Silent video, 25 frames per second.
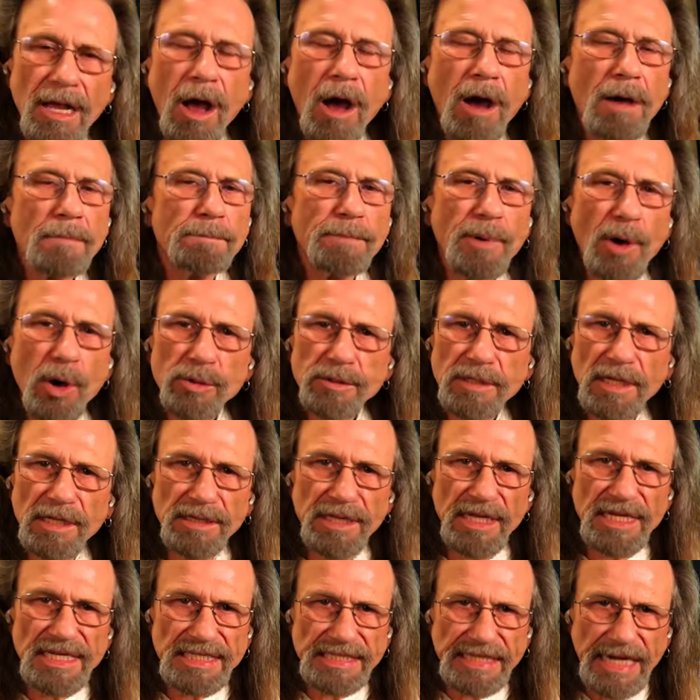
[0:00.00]
On both of
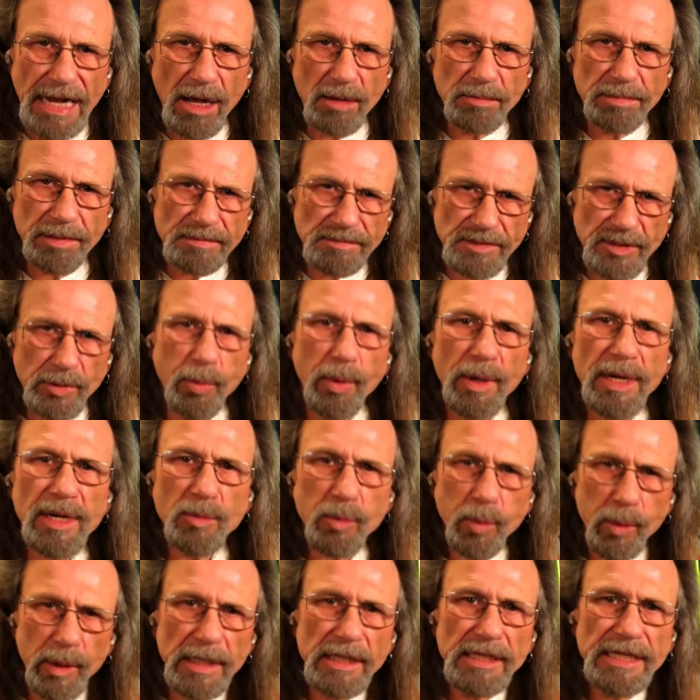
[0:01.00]
these albums, we
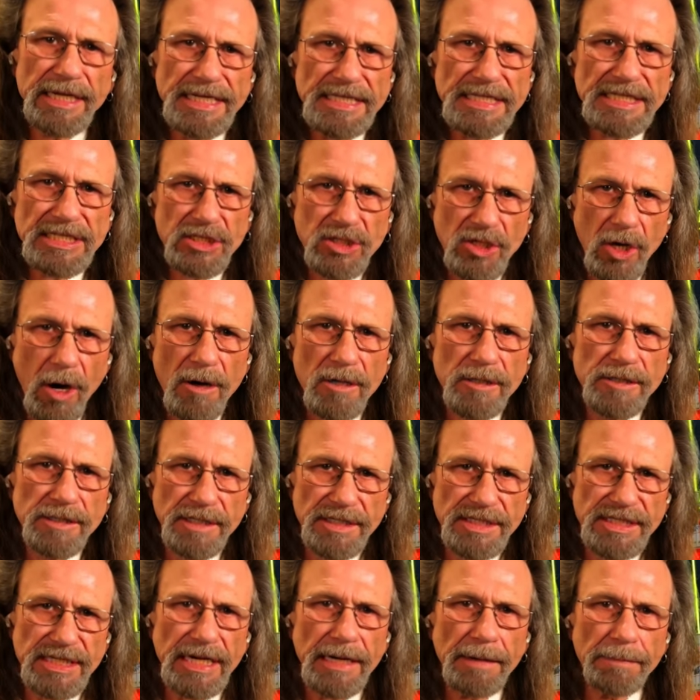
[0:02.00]
really start to
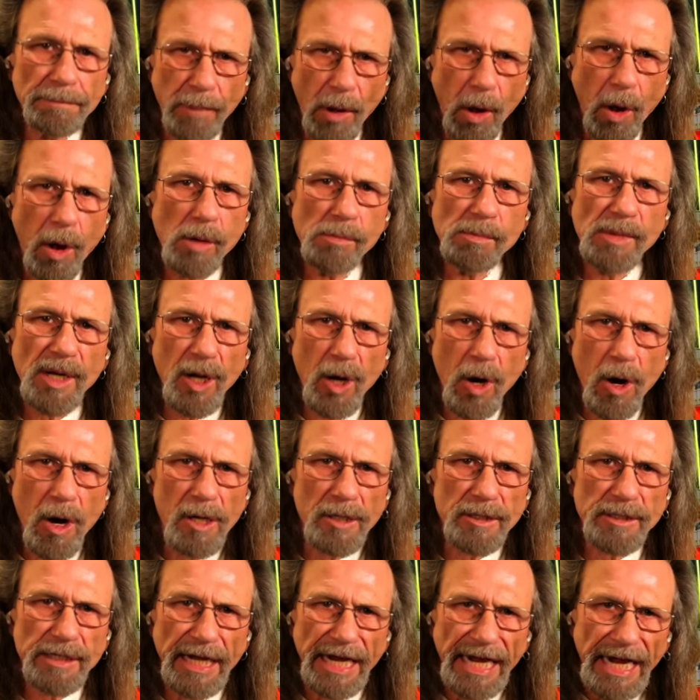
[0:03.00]
see Paul
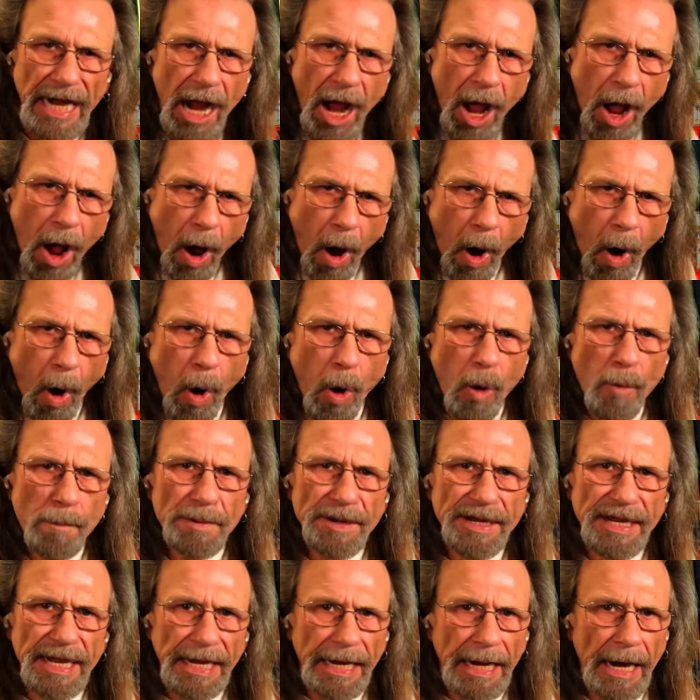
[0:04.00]
McCartney
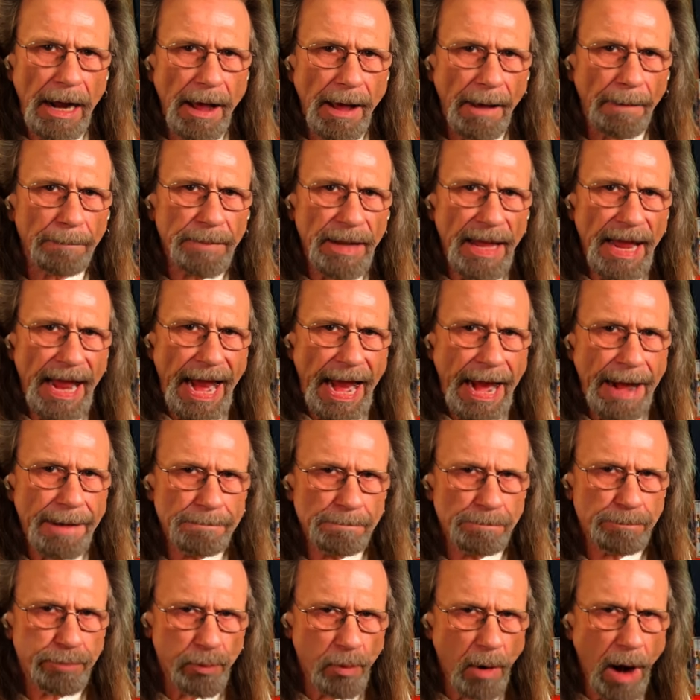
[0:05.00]
opening up
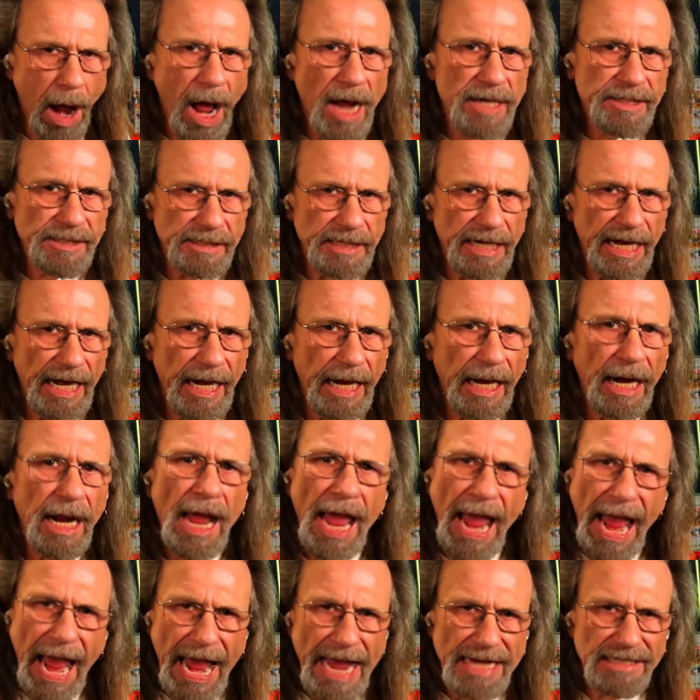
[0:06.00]
and broadening
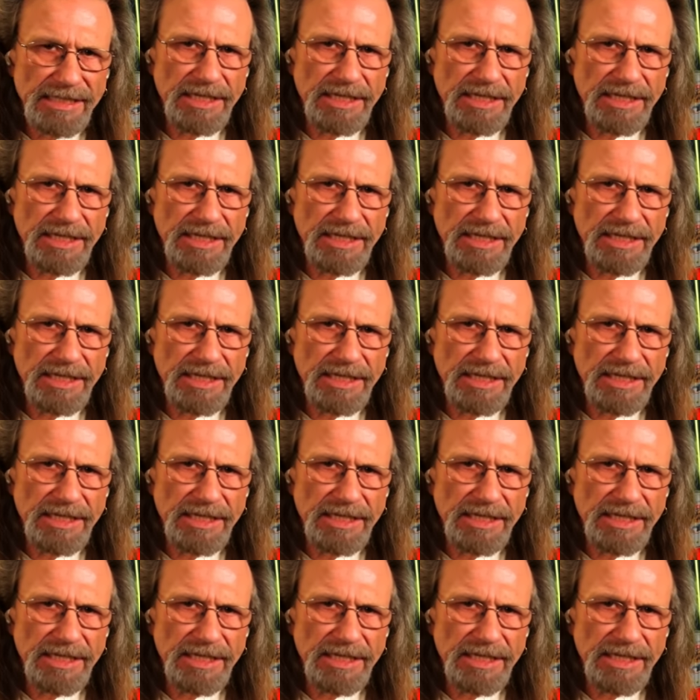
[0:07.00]
as a